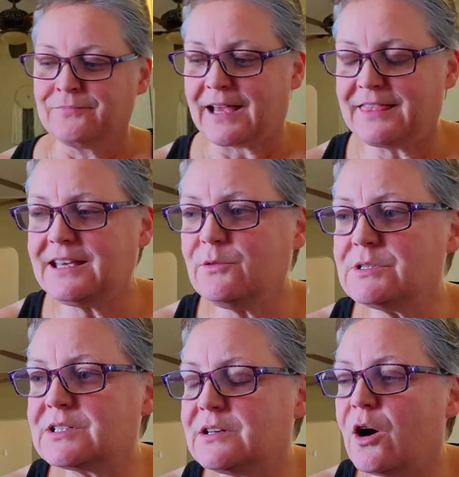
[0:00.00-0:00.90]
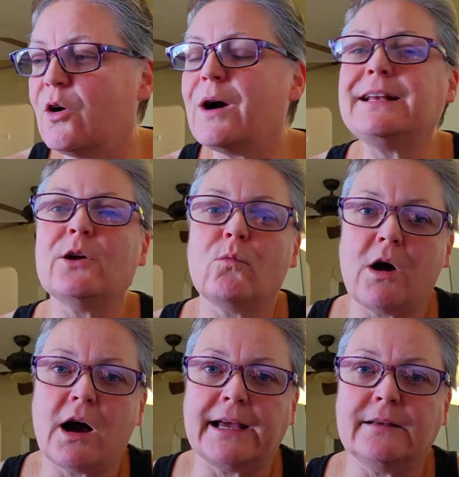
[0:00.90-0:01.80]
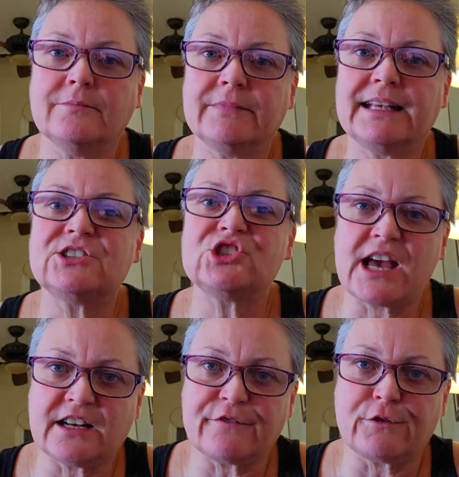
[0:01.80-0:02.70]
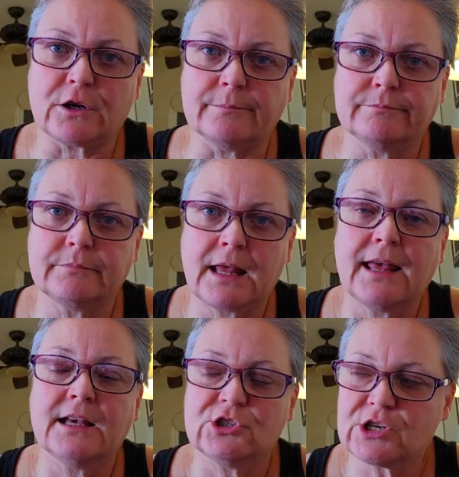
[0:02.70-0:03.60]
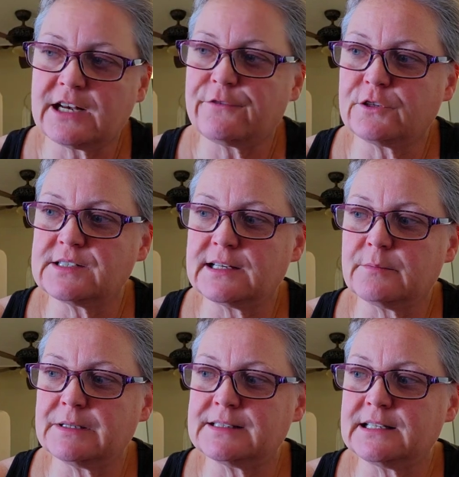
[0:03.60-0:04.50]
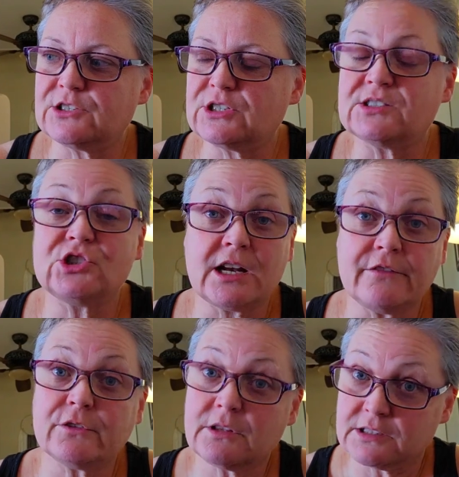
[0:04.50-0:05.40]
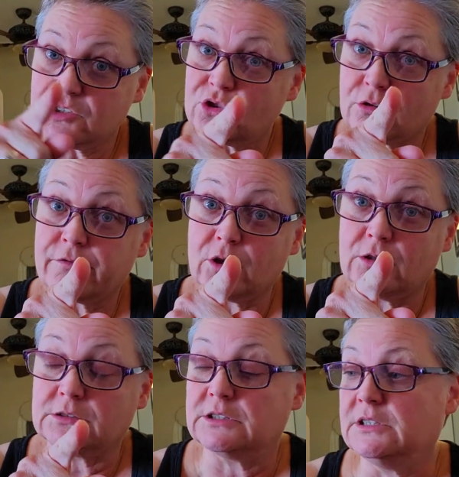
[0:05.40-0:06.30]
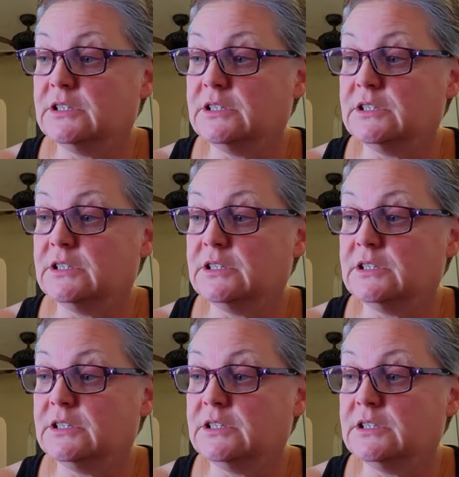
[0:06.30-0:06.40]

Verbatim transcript: I think I was, oh, I know why. It's Jennifer. Jennifer Cinnamon Stitches. Jennifer, this is your fault.